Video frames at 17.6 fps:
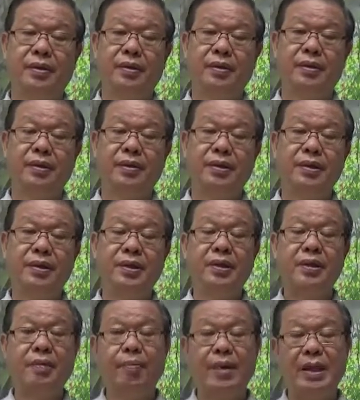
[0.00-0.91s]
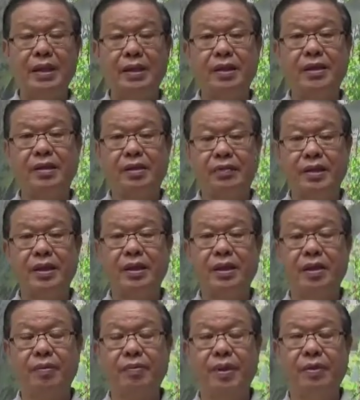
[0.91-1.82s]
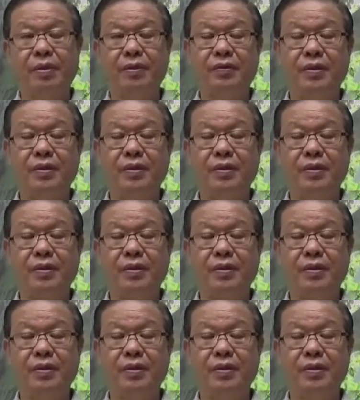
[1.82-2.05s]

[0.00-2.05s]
So this is a basis of psychic powers.